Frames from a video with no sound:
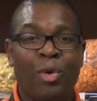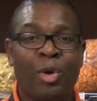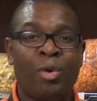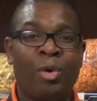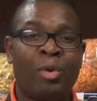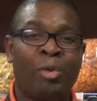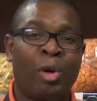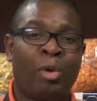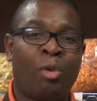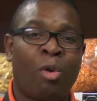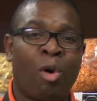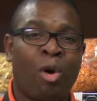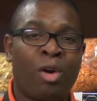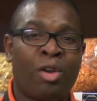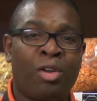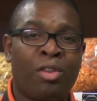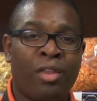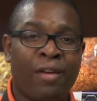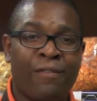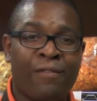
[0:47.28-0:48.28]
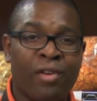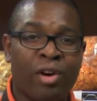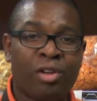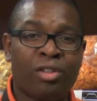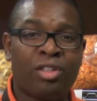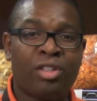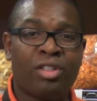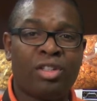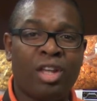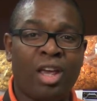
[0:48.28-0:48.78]
We will reward the
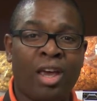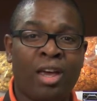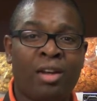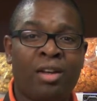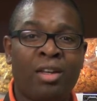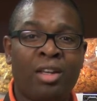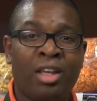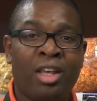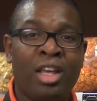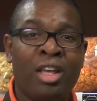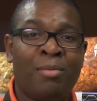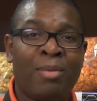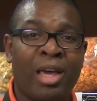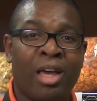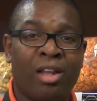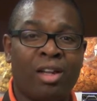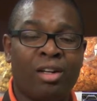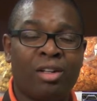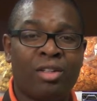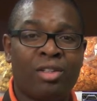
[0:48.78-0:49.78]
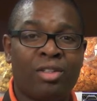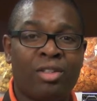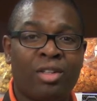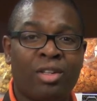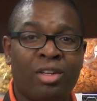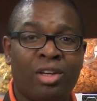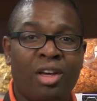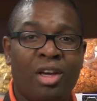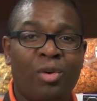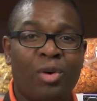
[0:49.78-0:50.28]
first 10 emailers
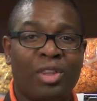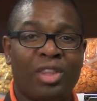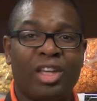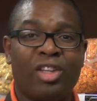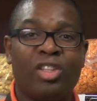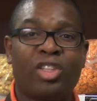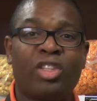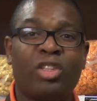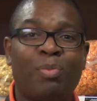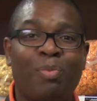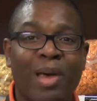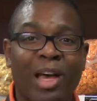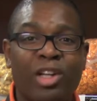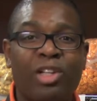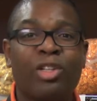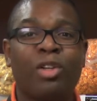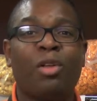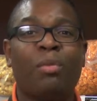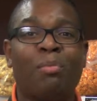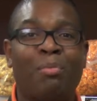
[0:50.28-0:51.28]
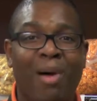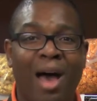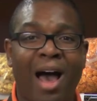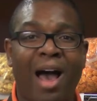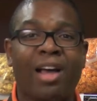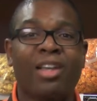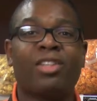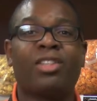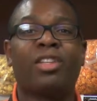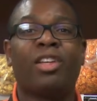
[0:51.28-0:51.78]
with a special
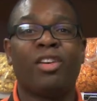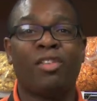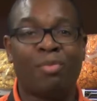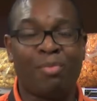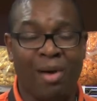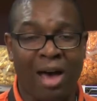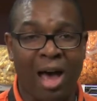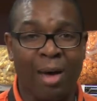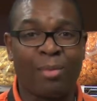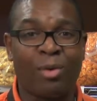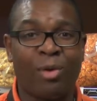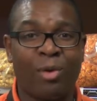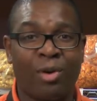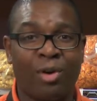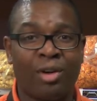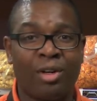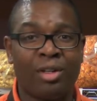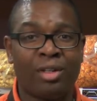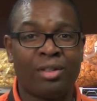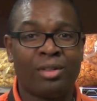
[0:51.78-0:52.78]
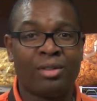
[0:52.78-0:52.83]
box of popcorn.